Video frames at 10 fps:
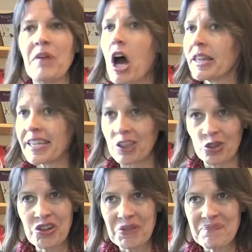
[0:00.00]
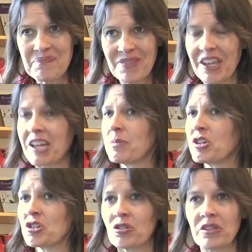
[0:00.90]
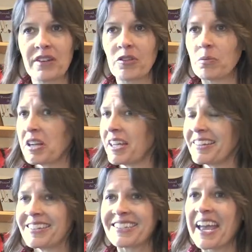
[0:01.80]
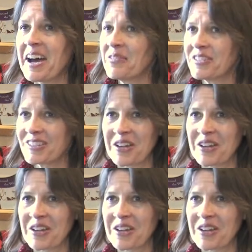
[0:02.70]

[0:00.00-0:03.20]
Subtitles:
online learning, you got to be sure that everybody on staff is